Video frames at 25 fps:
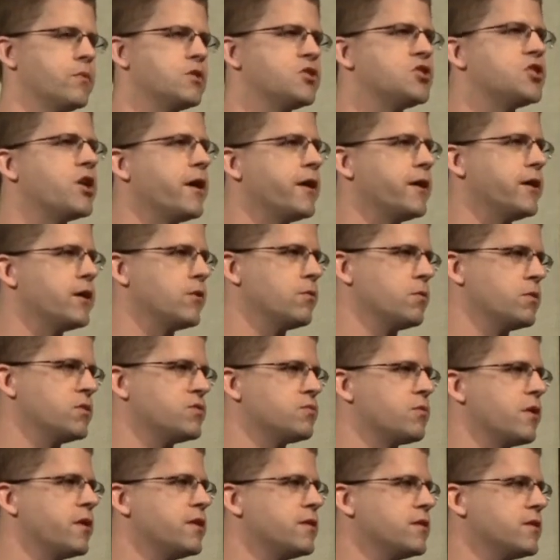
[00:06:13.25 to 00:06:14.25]
Shire
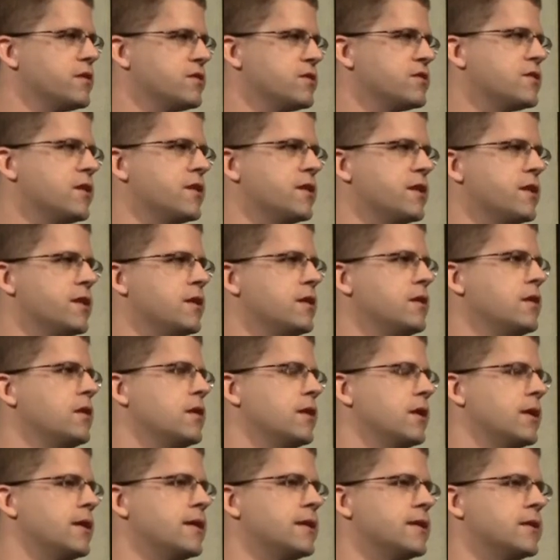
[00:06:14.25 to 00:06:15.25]
was running the study,
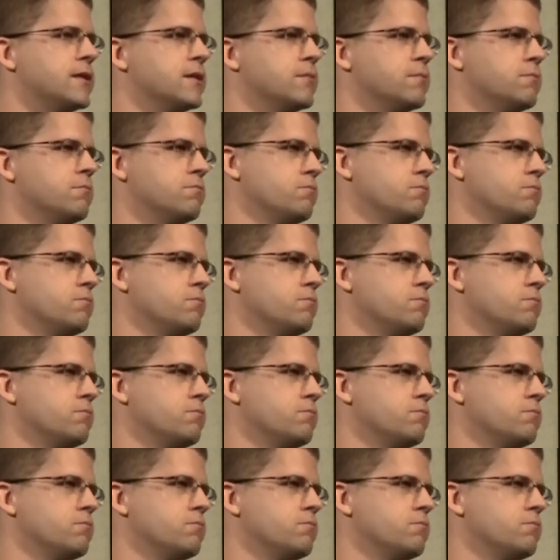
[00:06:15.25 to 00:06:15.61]
uh,